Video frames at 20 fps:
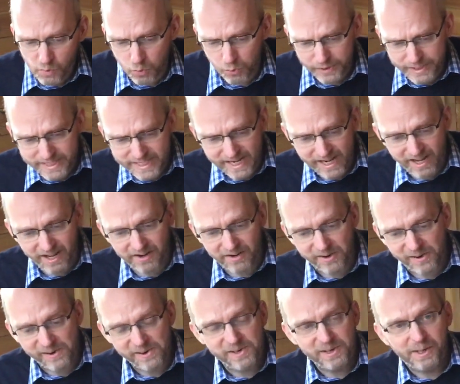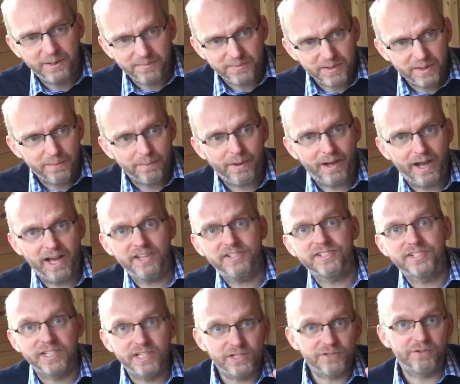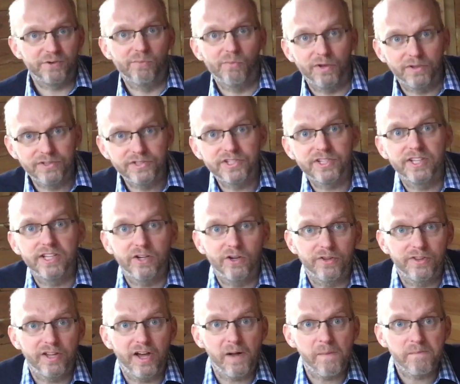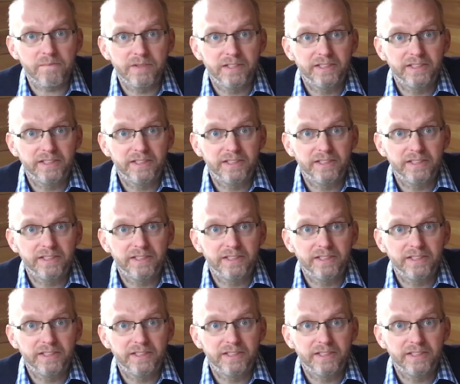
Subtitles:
We can't pass this from one to the other.